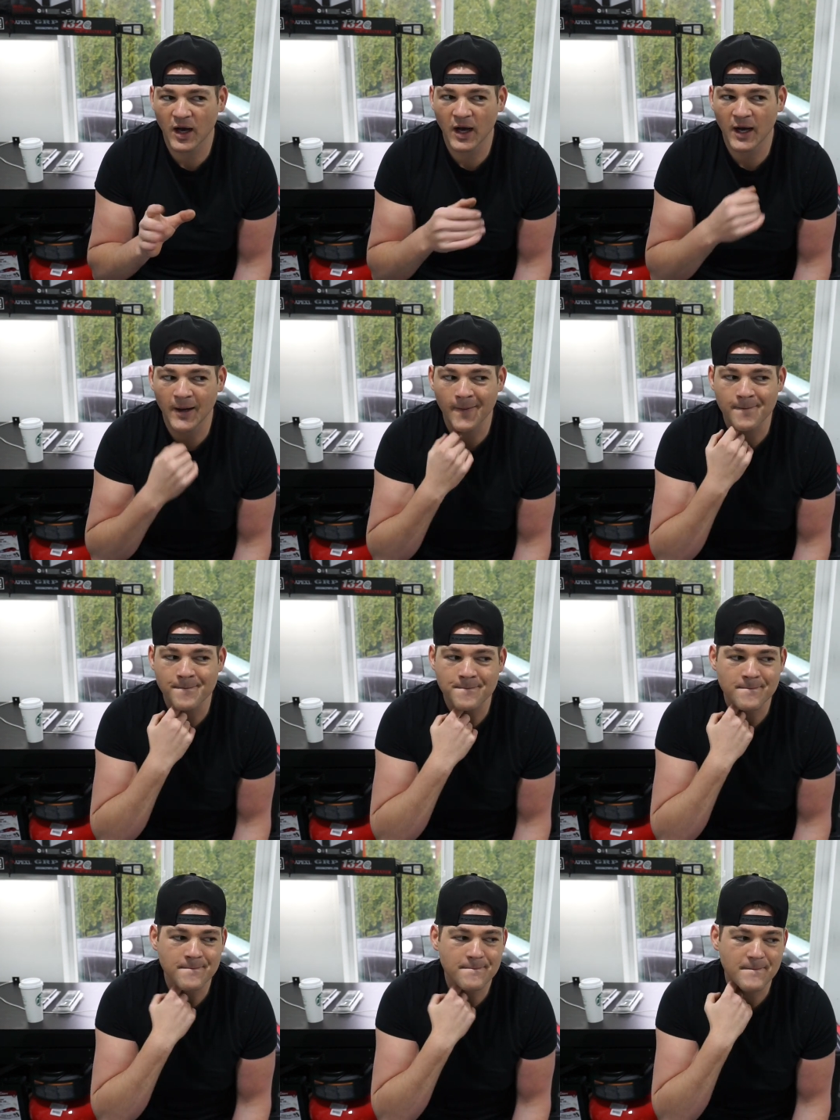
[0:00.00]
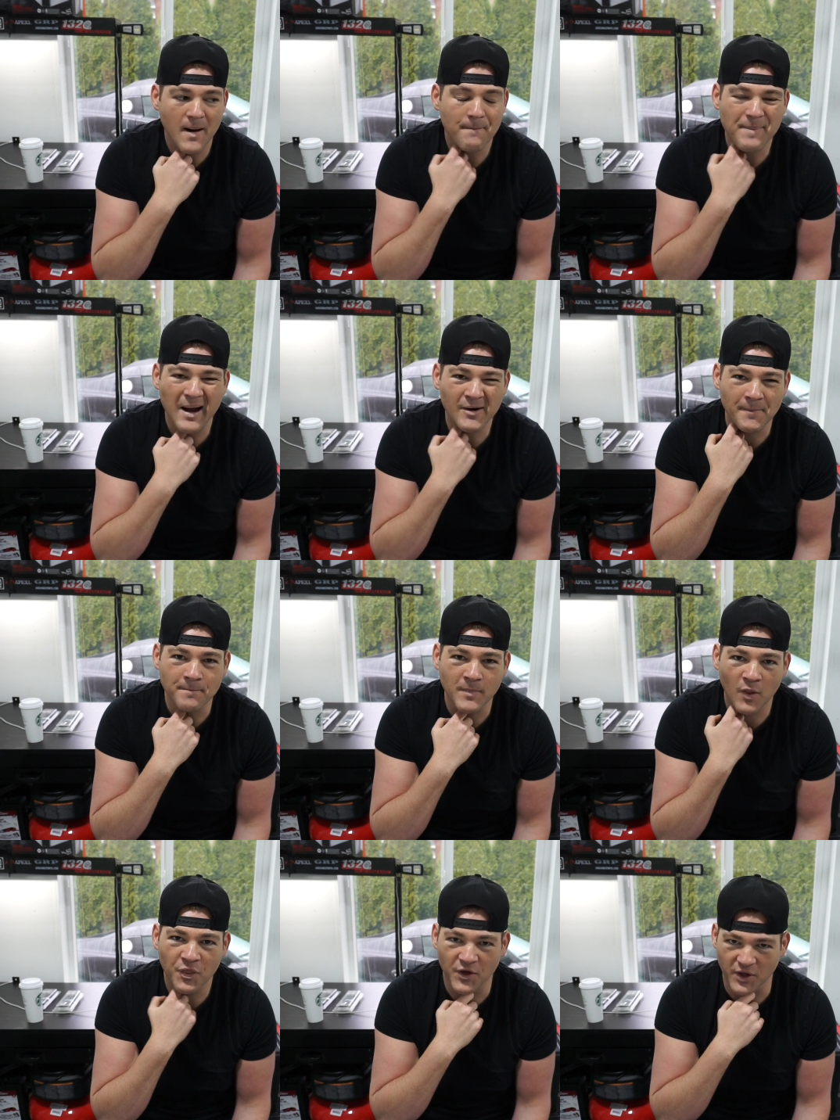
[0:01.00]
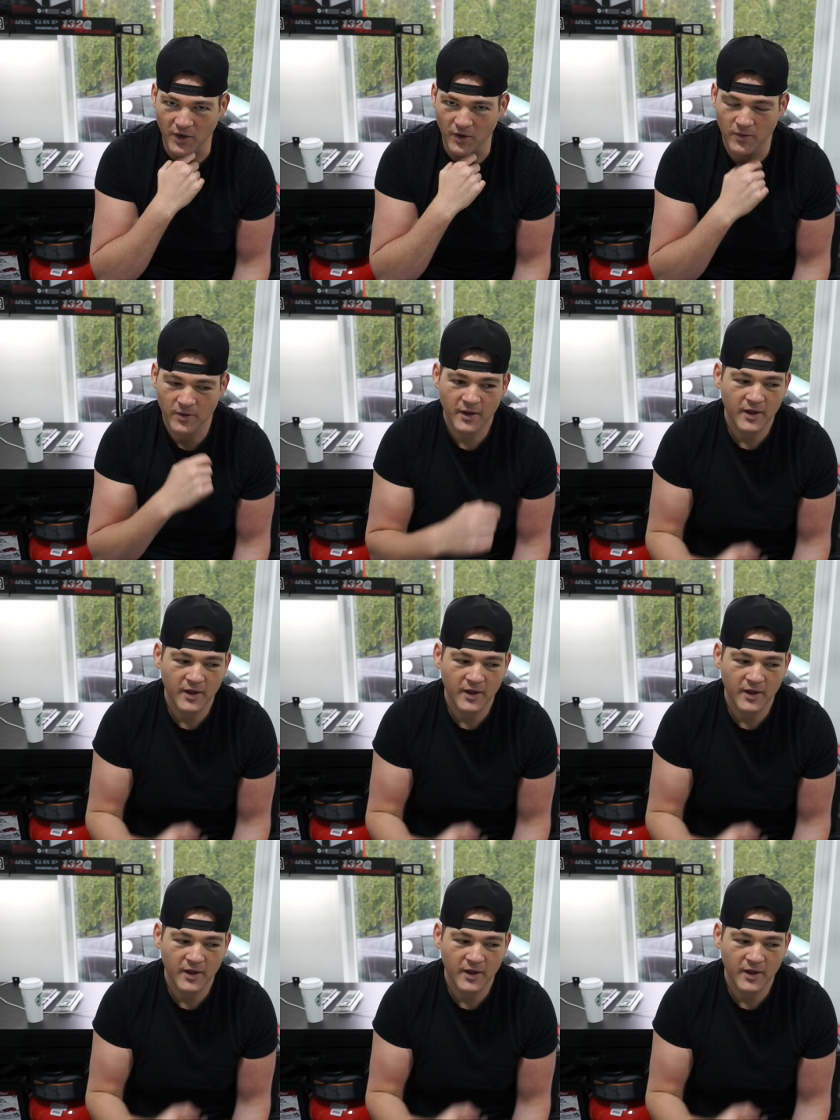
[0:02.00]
about a month ago.